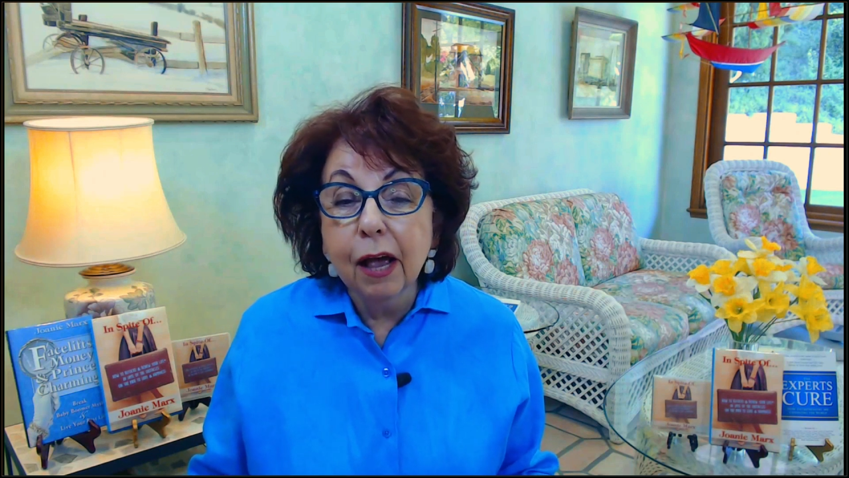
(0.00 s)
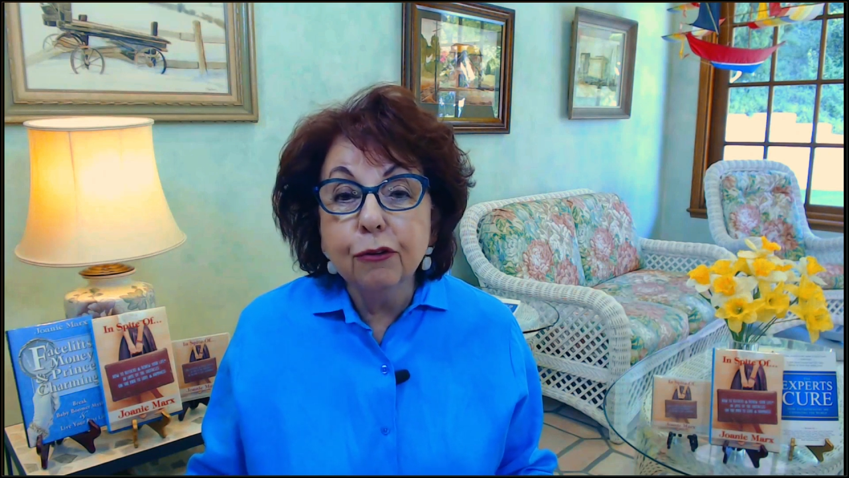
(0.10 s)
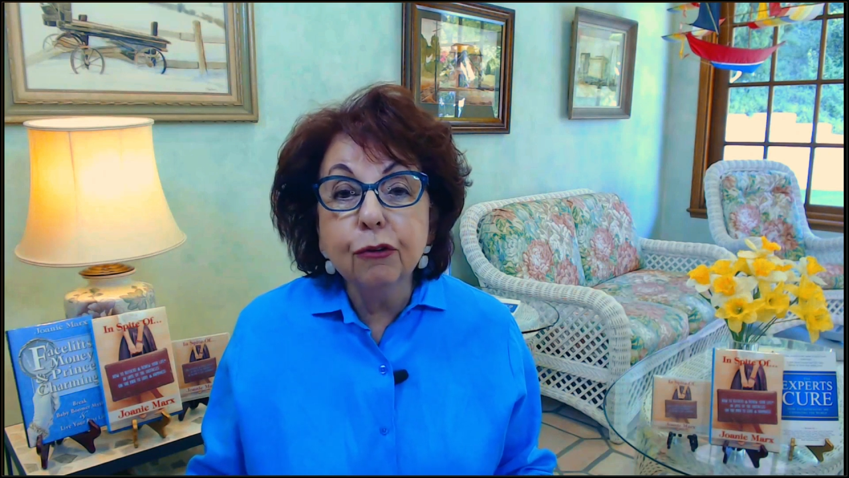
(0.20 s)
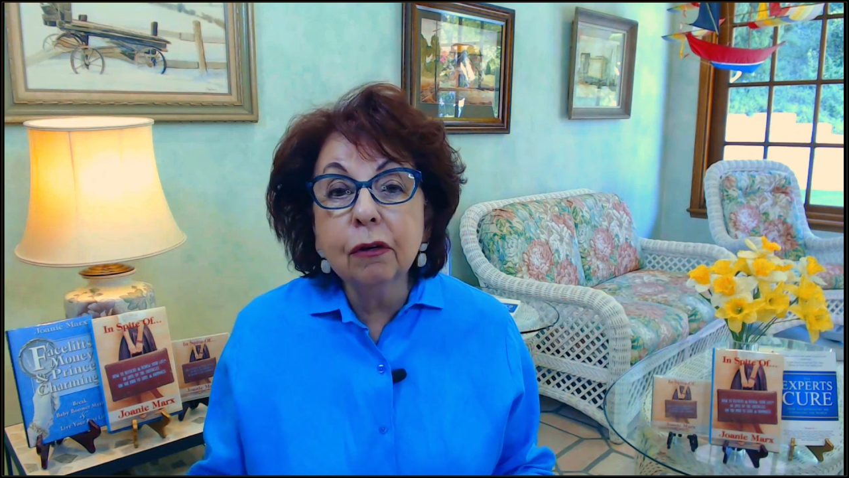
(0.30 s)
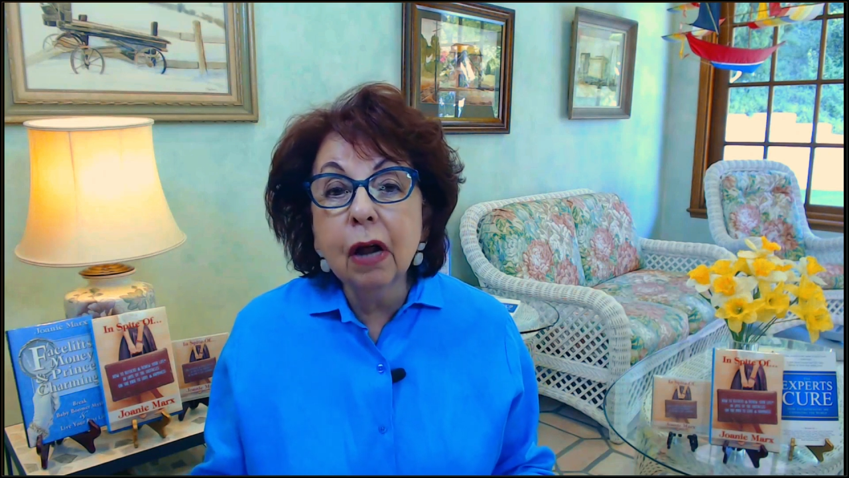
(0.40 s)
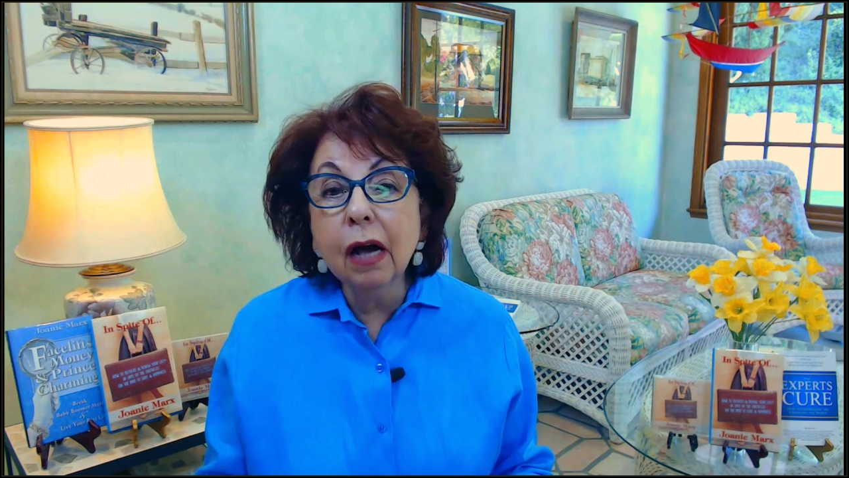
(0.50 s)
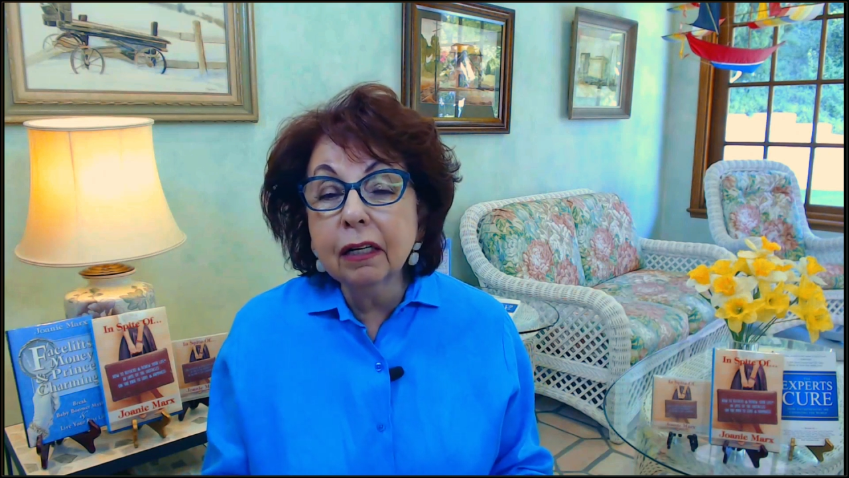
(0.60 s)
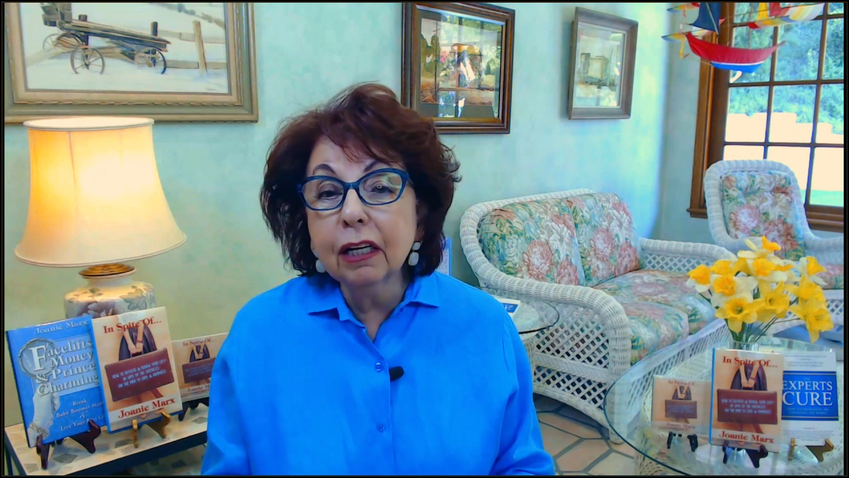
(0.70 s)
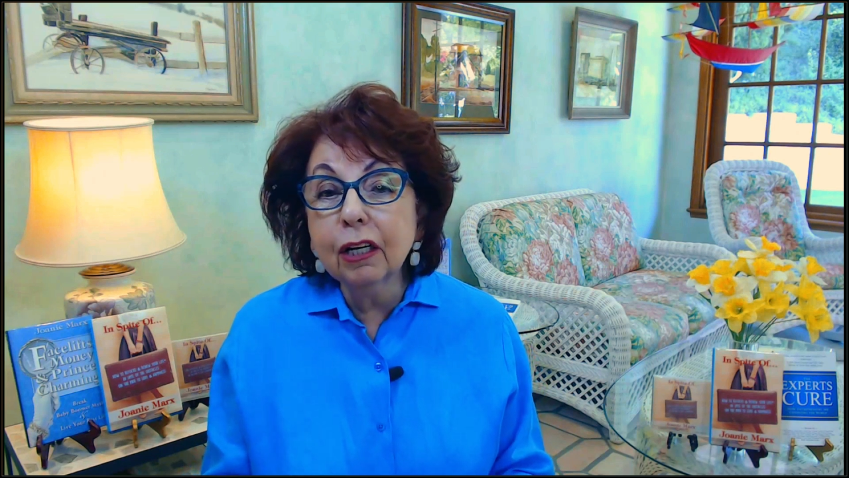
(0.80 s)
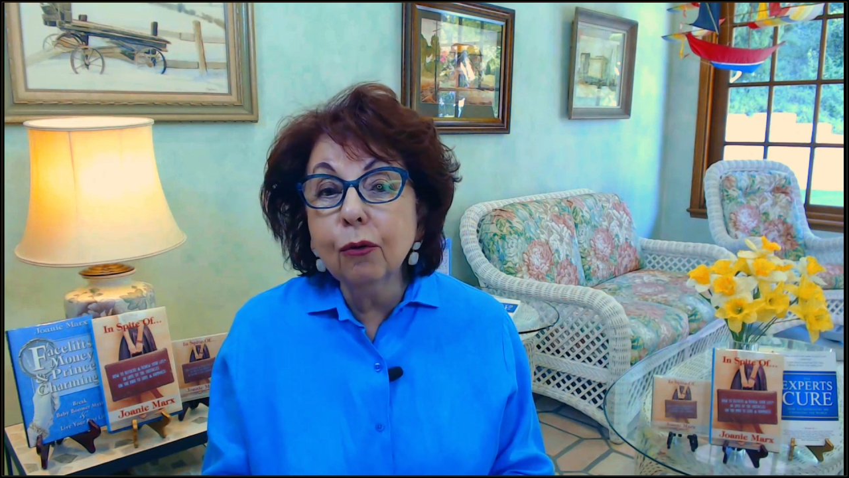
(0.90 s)
So you're not
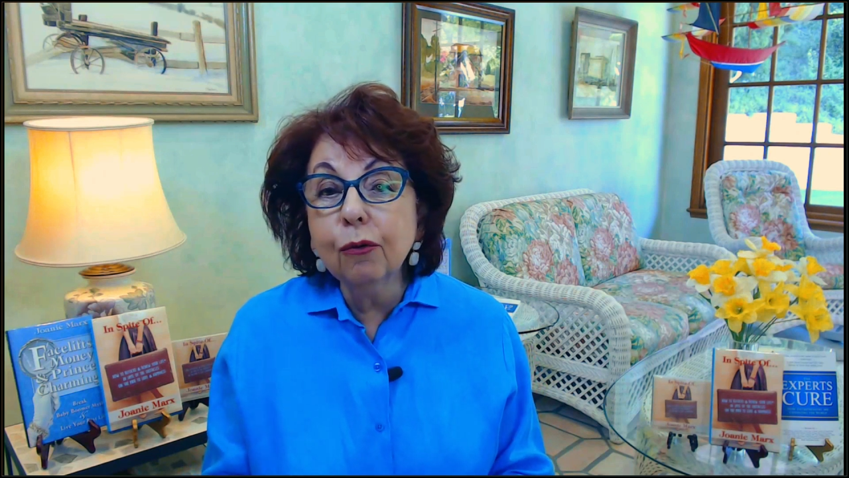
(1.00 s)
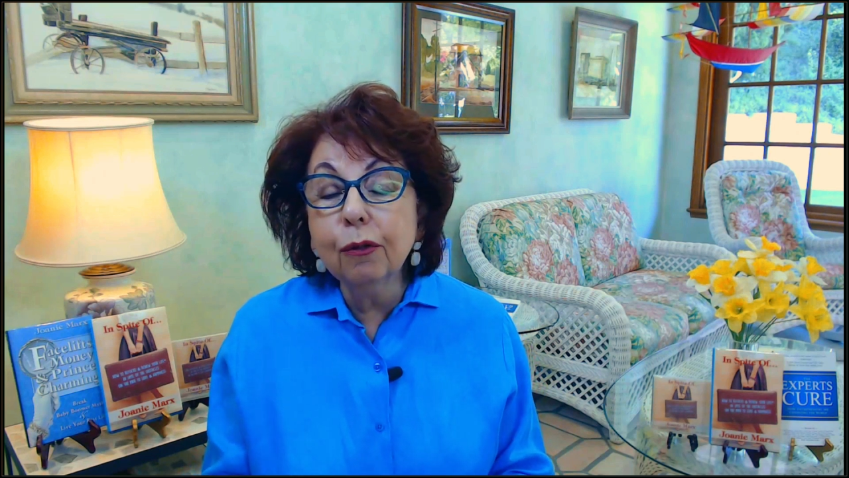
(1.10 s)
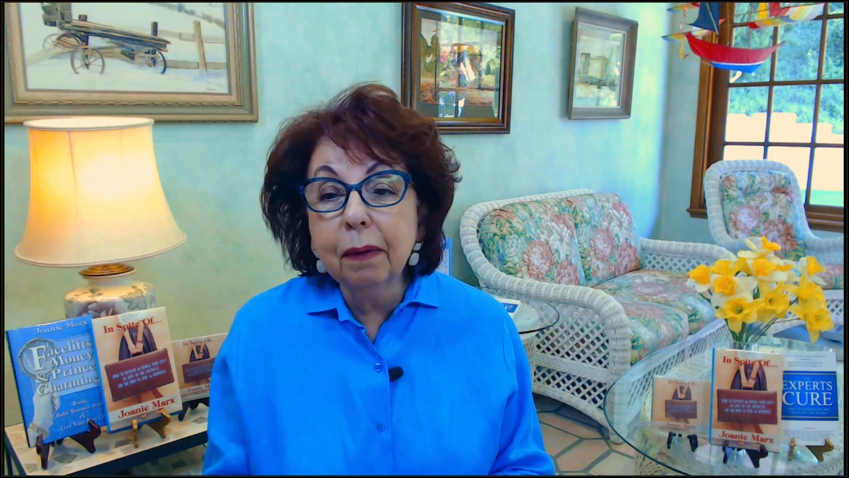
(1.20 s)
going to go to the